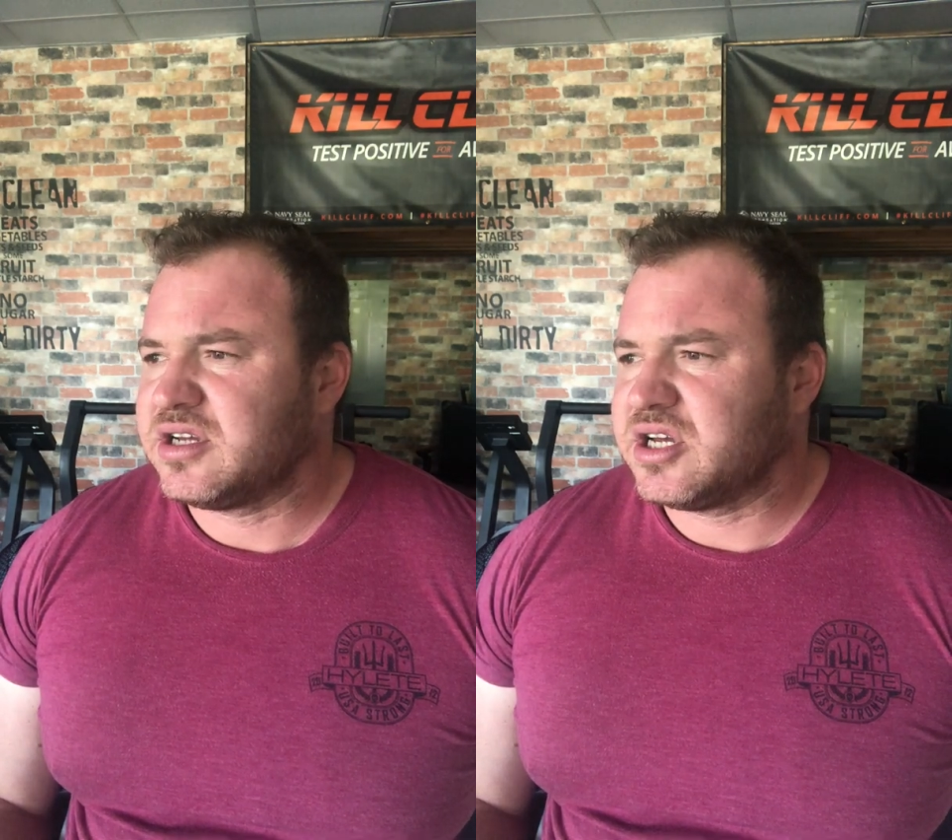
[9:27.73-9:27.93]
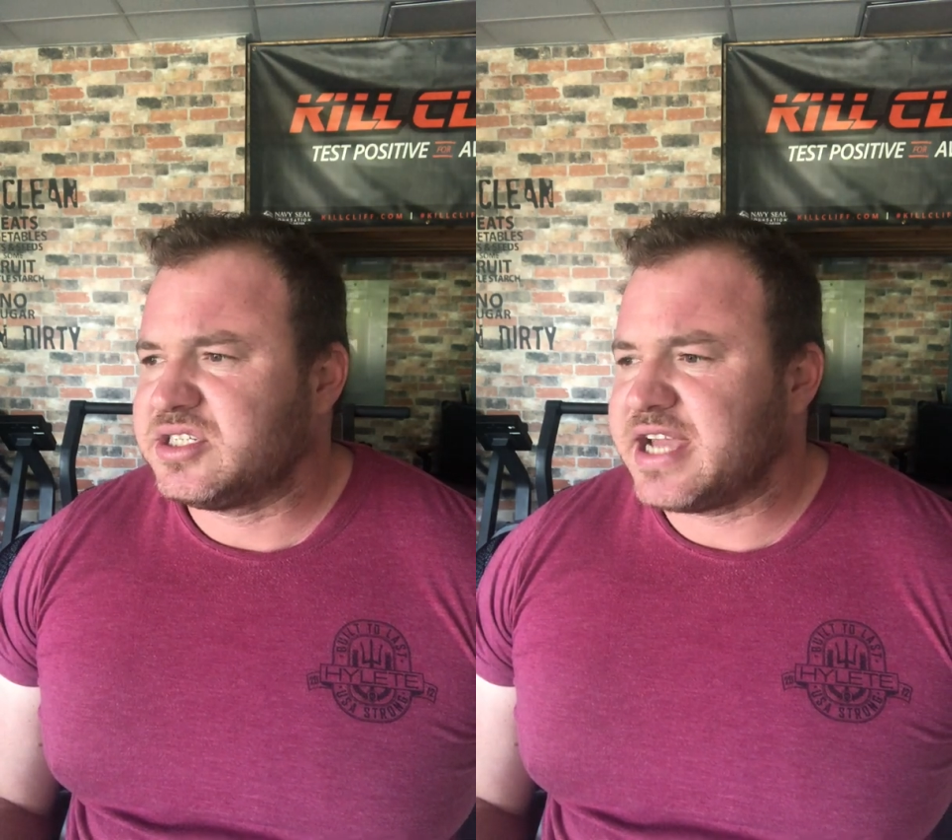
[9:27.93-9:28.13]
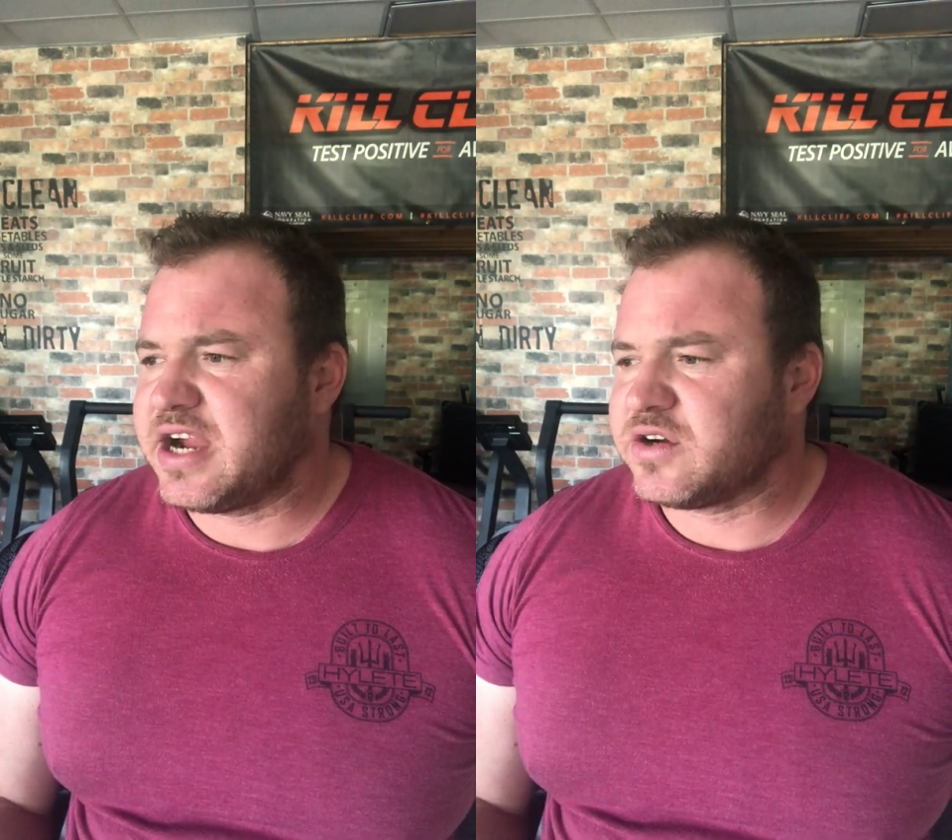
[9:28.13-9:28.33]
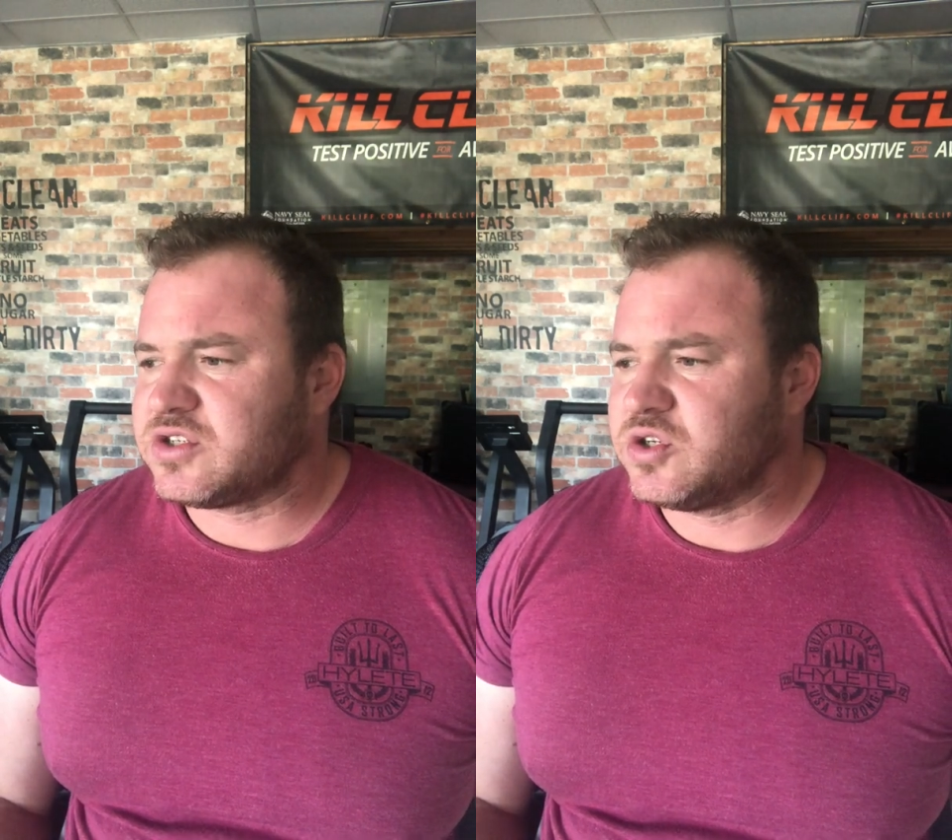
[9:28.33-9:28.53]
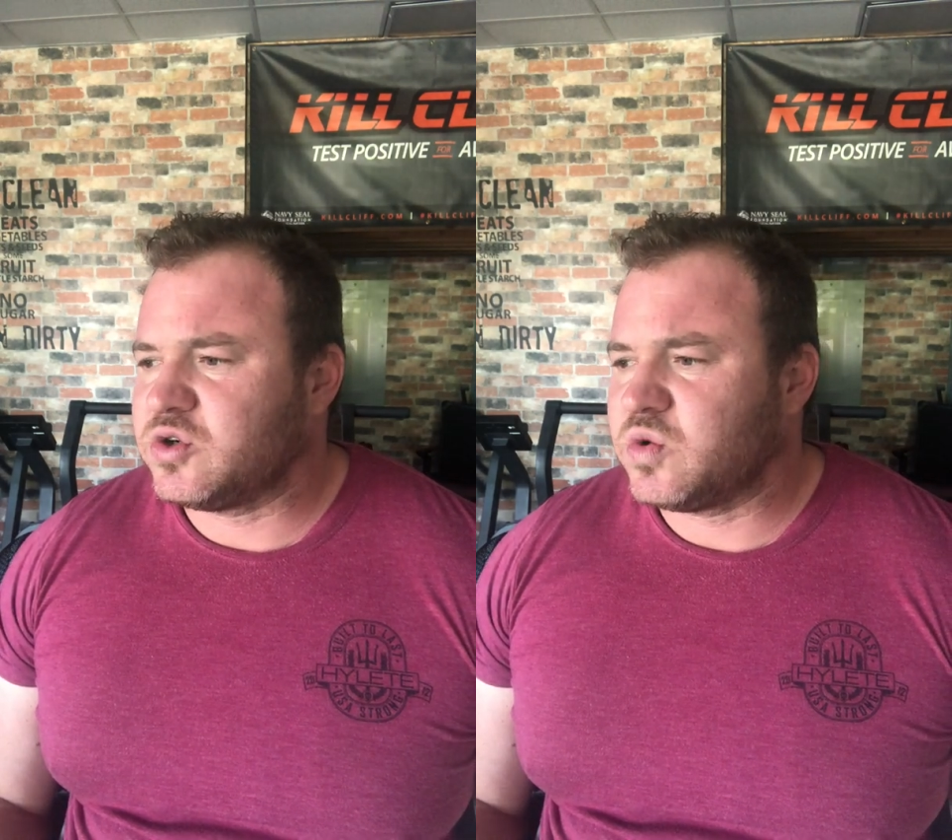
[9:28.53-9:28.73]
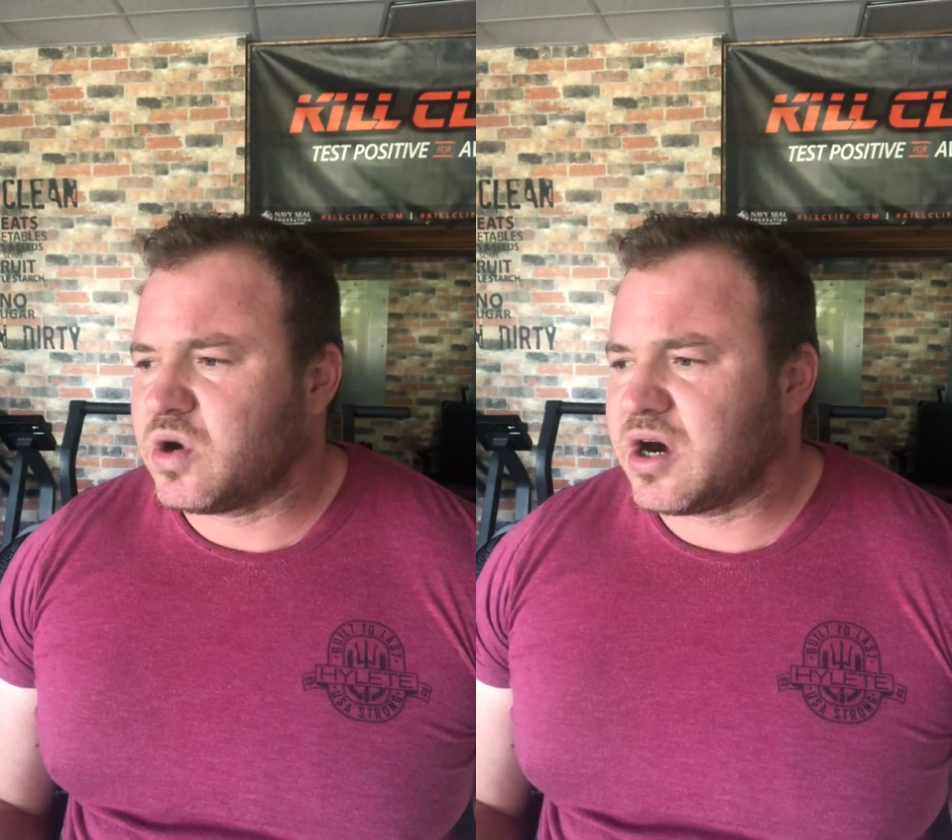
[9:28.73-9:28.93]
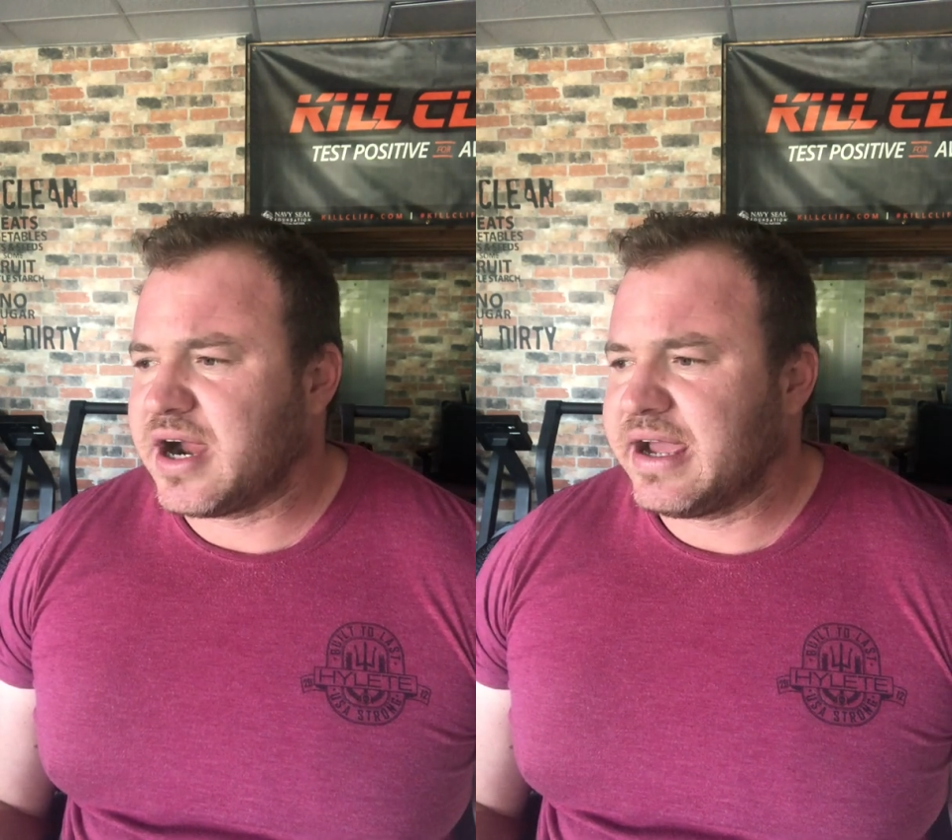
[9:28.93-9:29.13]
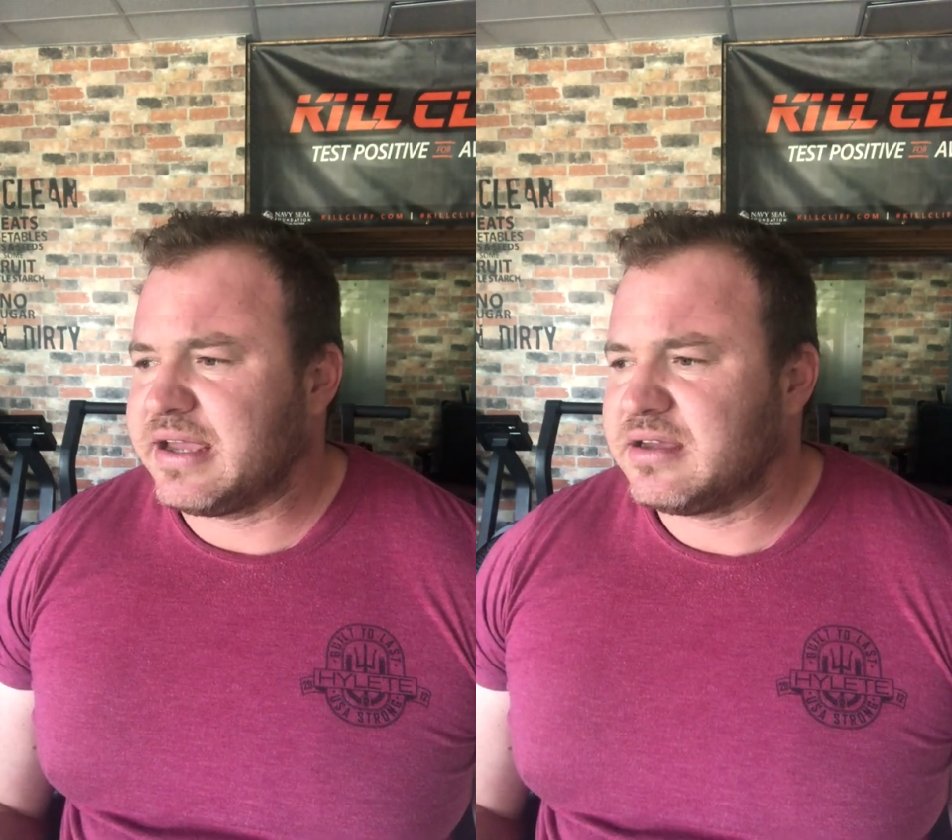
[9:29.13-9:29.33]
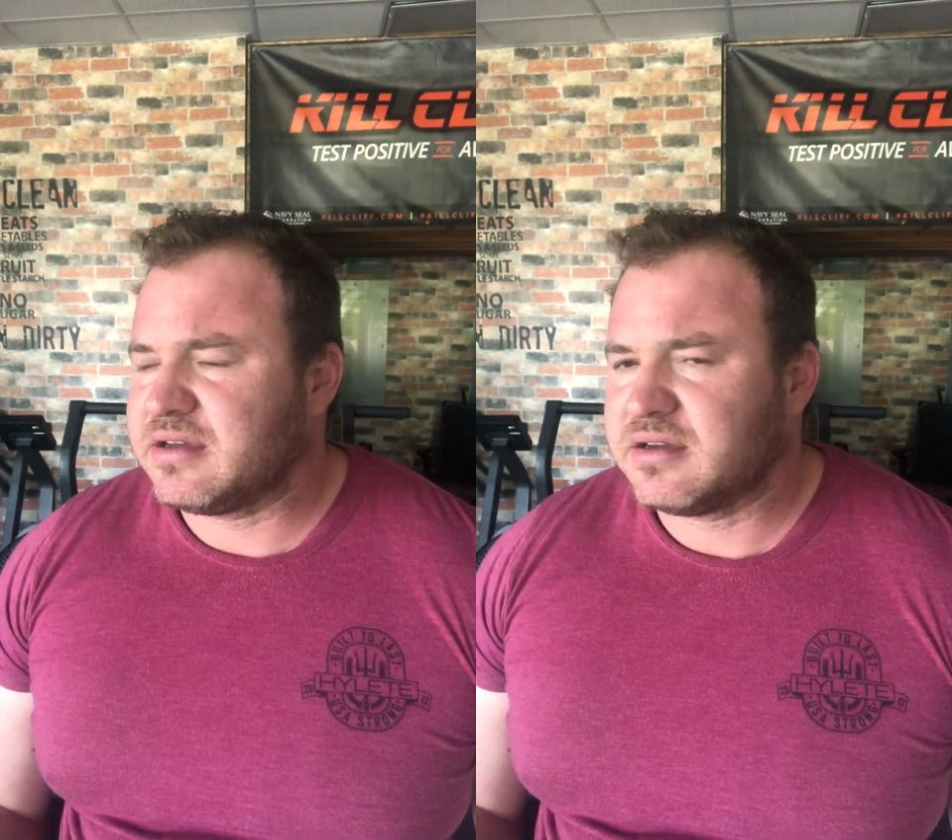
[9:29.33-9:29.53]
a day or two where I